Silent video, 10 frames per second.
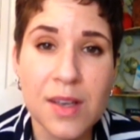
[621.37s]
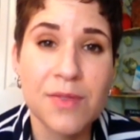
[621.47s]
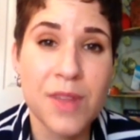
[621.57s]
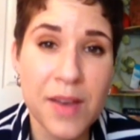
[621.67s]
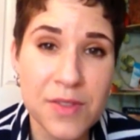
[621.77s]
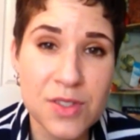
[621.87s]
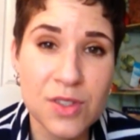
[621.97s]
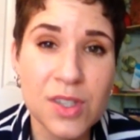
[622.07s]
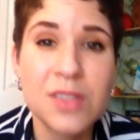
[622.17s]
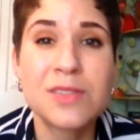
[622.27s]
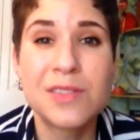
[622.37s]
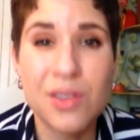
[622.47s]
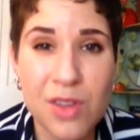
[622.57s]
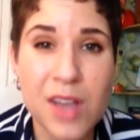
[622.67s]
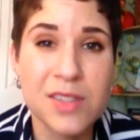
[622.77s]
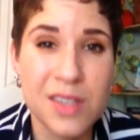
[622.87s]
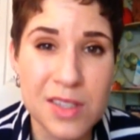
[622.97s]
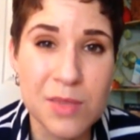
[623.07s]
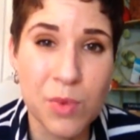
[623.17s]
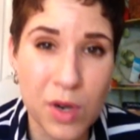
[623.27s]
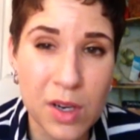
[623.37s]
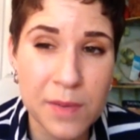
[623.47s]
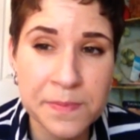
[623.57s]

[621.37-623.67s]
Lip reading: If life isn't good, your thoughts need some work.